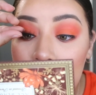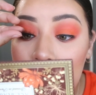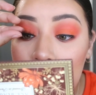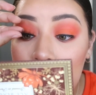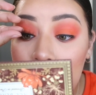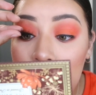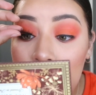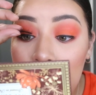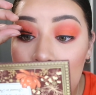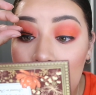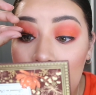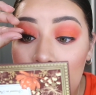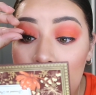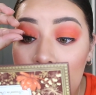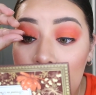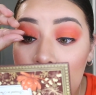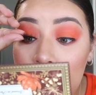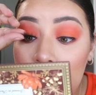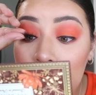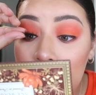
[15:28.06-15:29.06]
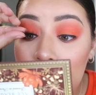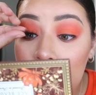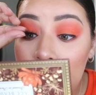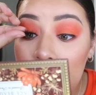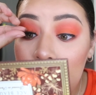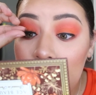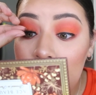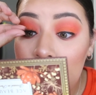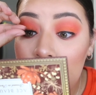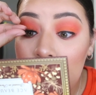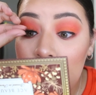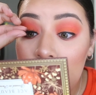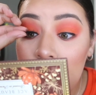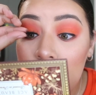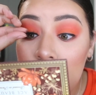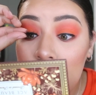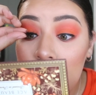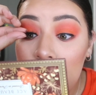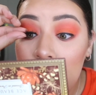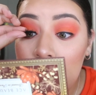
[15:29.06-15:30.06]

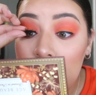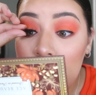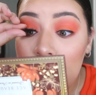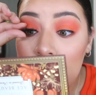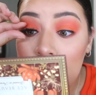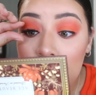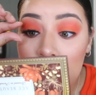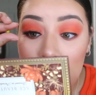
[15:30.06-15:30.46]
Nothing is said.